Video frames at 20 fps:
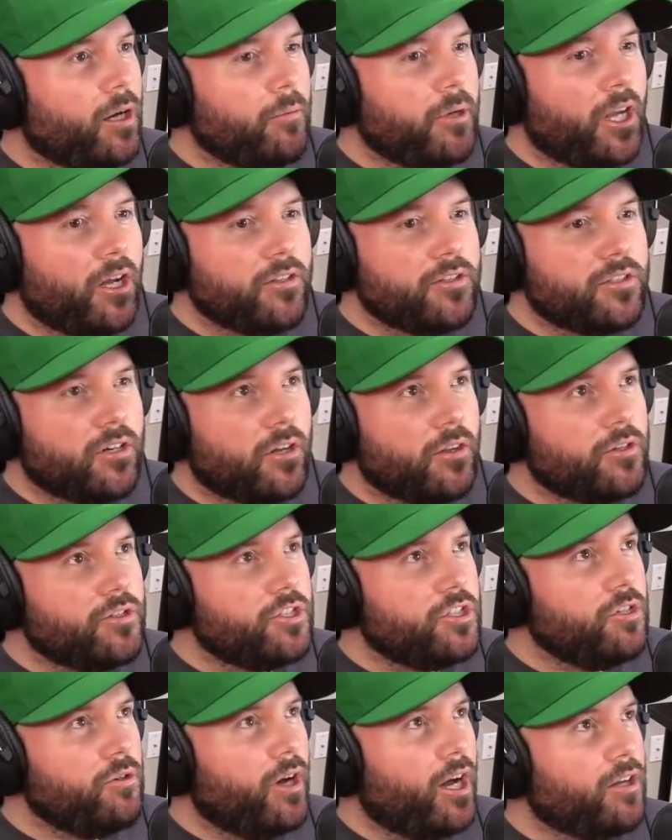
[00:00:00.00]
how many outs are there? There's
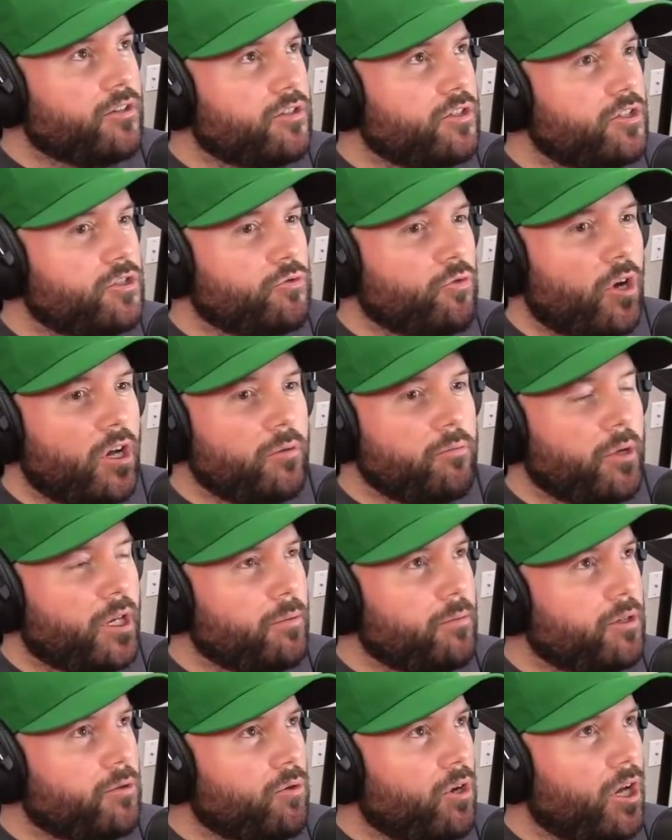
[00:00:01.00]
two outs. So just run,
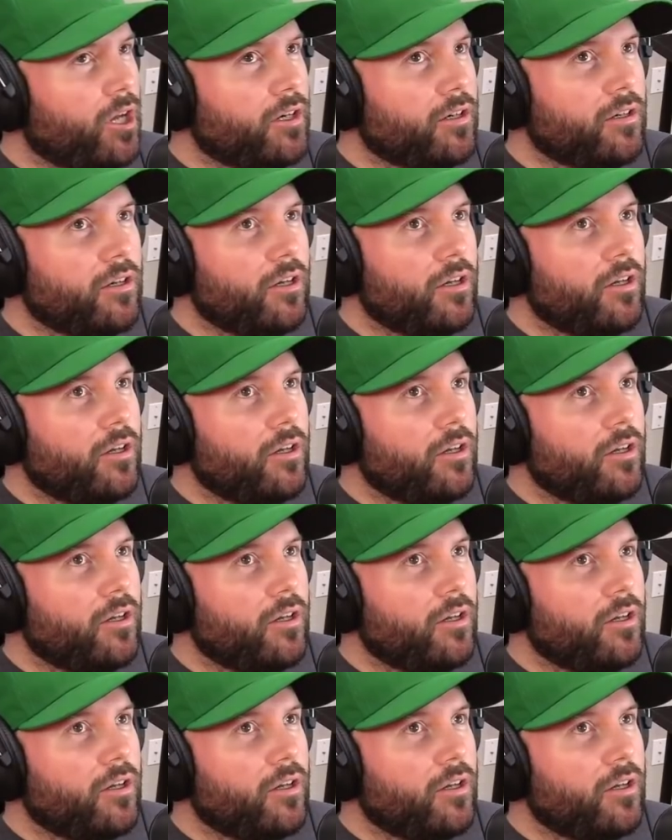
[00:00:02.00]
baby. Run.